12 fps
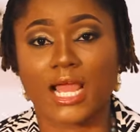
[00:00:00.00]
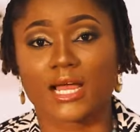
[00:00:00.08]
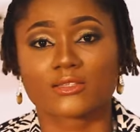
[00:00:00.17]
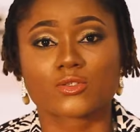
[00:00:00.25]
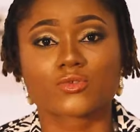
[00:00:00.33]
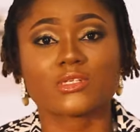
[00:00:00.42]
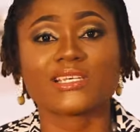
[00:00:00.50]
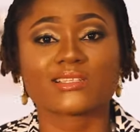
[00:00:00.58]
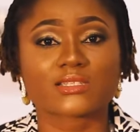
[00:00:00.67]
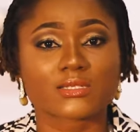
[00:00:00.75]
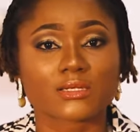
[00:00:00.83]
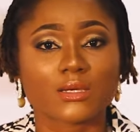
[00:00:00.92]
I had to
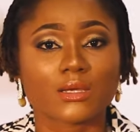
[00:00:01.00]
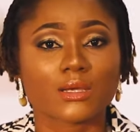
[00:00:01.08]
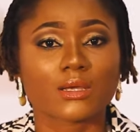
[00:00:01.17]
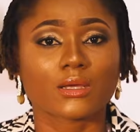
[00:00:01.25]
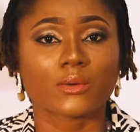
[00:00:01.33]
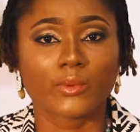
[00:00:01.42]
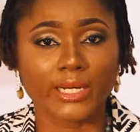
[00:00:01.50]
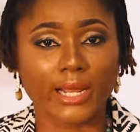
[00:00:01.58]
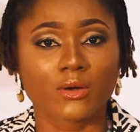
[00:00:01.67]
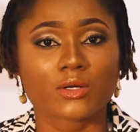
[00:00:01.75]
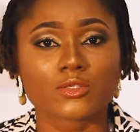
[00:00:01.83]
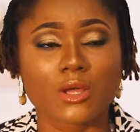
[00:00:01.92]
eat when I
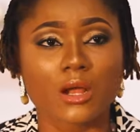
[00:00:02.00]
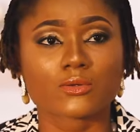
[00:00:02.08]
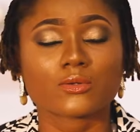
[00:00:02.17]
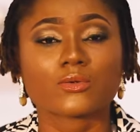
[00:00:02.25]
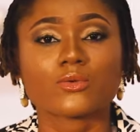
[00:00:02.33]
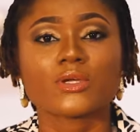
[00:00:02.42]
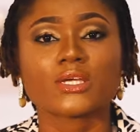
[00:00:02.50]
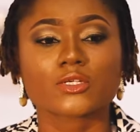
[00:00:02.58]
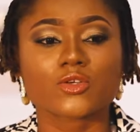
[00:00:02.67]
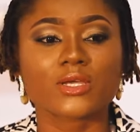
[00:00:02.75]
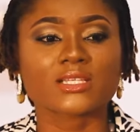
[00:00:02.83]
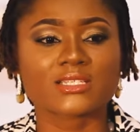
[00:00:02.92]
got to Argungu.
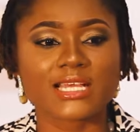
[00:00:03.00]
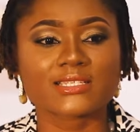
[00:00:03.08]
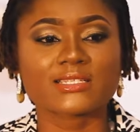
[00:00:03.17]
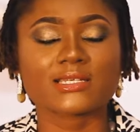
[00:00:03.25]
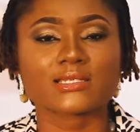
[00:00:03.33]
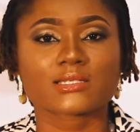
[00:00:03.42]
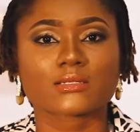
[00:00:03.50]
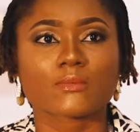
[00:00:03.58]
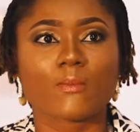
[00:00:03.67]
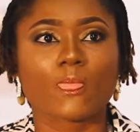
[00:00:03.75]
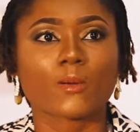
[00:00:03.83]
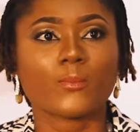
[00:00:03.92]
So there's this
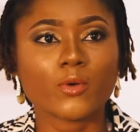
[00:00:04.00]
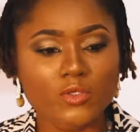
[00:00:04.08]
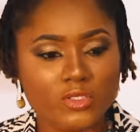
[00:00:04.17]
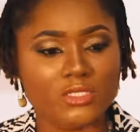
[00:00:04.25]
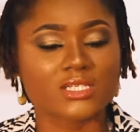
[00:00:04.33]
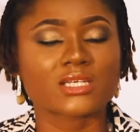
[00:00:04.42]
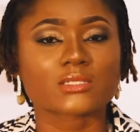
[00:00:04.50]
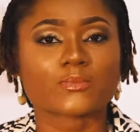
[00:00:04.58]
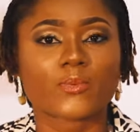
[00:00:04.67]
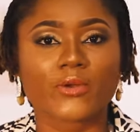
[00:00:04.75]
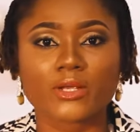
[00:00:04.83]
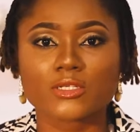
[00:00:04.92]
boost it
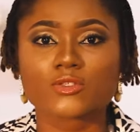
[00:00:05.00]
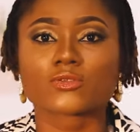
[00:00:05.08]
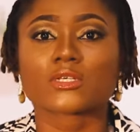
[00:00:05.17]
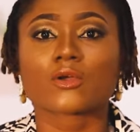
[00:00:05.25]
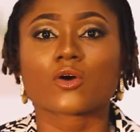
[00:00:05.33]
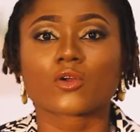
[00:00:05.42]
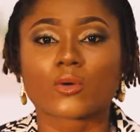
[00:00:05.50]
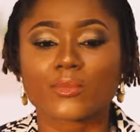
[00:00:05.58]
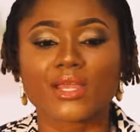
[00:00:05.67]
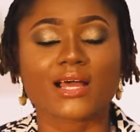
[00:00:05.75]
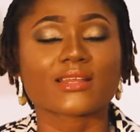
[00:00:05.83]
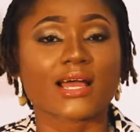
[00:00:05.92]
brings to the
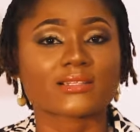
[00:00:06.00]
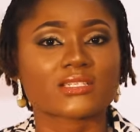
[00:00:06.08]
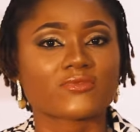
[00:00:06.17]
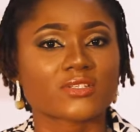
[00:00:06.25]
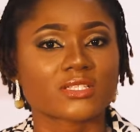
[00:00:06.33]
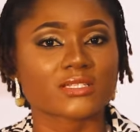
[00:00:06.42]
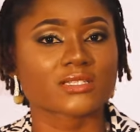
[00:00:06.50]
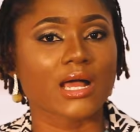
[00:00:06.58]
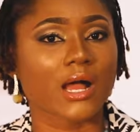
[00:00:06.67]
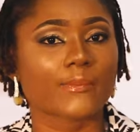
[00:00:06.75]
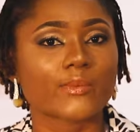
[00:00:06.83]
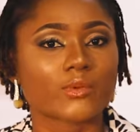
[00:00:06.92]
economy and the activities that
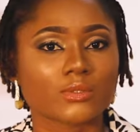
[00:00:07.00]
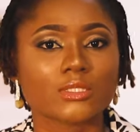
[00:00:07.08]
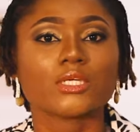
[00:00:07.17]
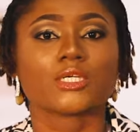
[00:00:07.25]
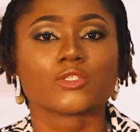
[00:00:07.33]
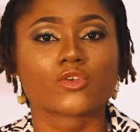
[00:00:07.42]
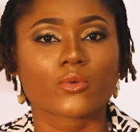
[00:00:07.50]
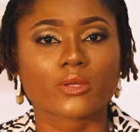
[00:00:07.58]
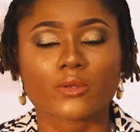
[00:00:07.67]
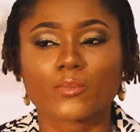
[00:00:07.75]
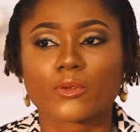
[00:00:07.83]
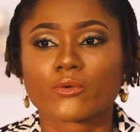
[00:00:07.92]
happen during
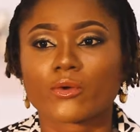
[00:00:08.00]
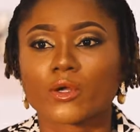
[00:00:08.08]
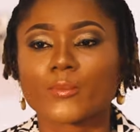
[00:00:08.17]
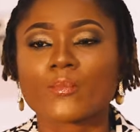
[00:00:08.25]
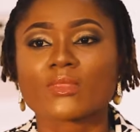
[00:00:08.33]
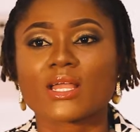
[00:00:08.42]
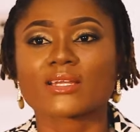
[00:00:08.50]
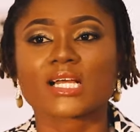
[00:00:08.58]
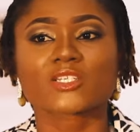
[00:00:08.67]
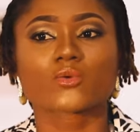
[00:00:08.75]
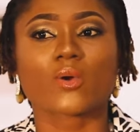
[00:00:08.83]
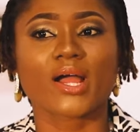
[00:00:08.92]
the period. And
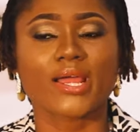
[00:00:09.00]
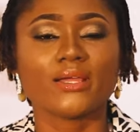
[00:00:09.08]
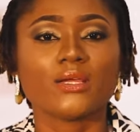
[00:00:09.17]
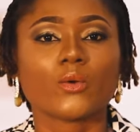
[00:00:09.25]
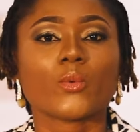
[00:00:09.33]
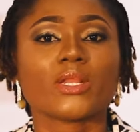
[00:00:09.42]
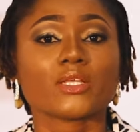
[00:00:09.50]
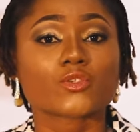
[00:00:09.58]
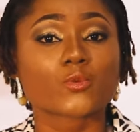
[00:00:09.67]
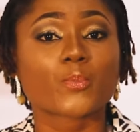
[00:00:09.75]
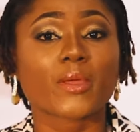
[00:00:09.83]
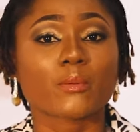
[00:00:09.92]
that's why we need
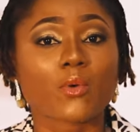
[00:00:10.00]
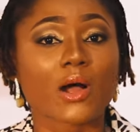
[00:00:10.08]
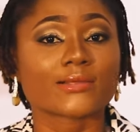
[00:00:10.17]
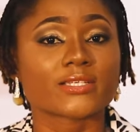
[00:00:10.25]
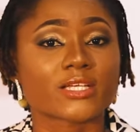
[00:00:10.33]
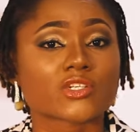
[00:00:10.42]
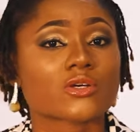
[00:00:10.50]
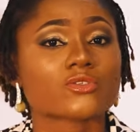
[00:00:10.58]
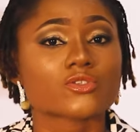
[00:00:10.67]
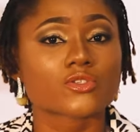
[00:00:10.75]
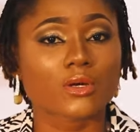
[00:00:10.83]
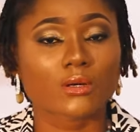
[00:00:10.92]
to pay more attention
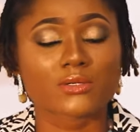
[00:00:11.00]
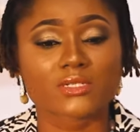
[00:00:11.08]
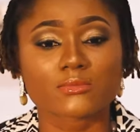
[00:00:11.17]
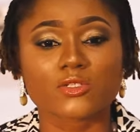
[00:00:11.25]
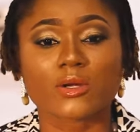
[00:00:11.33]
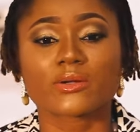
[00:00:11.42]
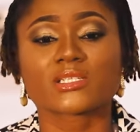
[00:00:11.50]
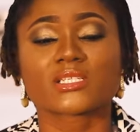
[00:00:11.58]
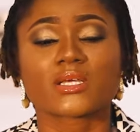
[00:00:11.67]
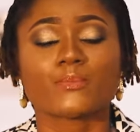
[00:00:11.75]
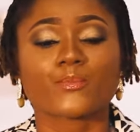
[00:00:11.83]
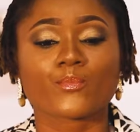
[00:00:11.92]
to tourism.
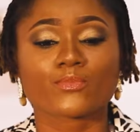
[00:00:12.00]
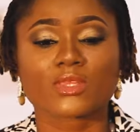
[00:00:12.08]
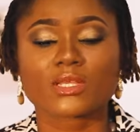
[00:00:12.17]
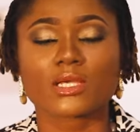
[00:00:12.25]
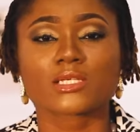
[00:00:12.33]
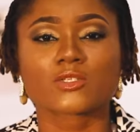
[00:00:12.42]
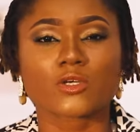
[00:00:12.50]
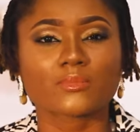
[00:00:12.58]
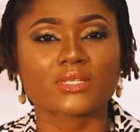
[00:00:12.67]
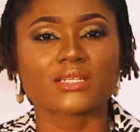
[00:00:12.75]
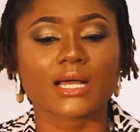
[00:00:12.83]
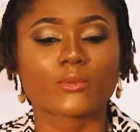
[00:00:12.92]
Tourism is
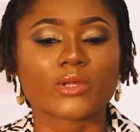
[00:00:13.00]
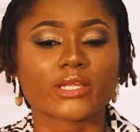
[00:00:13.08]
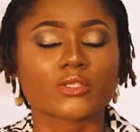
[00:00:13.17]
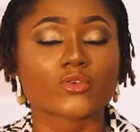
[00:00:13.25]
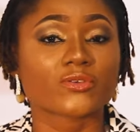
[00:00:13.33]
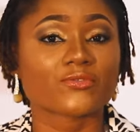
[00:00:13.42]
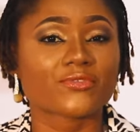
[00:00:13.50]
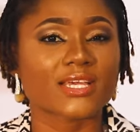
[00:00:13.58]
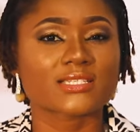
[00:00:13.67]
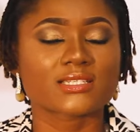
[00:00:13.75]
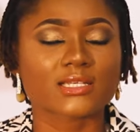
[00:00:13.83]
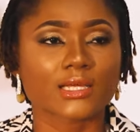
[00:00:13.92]
something that we need to
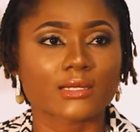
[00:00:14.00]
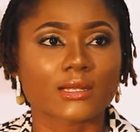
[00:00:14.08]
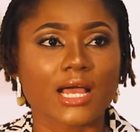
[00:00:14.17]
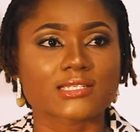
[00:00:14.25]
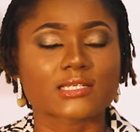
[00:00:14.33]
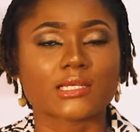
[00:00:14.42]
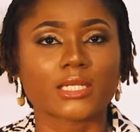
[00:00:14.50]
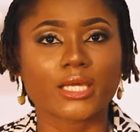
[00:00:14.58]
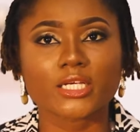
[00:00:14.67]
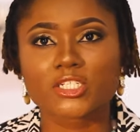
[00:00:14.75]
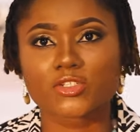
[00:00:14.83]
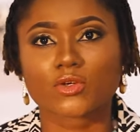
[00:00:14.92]
invest in as a
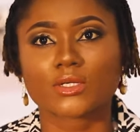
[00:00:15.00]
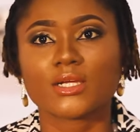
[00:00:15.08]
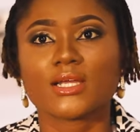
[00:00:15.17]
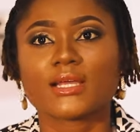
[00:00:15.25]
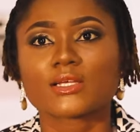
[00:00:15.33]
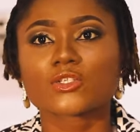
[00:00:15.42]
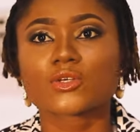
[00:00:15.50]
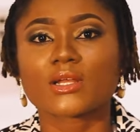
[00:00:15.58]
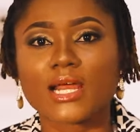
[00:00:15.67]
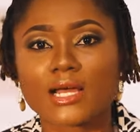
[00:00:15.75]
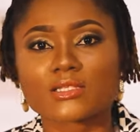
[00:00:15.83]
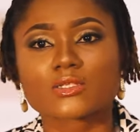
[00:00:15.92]
nation so
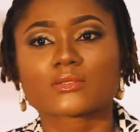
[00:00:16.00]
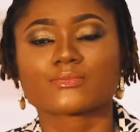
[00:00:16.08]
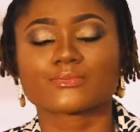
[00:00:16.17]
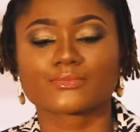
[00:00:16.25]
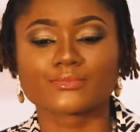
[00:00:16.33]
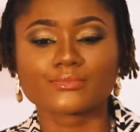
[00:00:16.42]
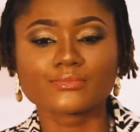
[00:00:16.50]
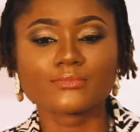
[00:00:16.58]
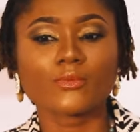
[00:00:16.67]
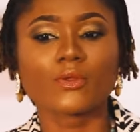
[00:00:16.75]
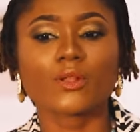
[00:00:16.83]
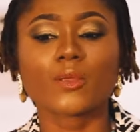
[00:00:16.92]
that
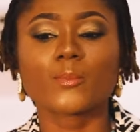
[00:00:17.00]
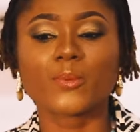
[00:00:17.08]
the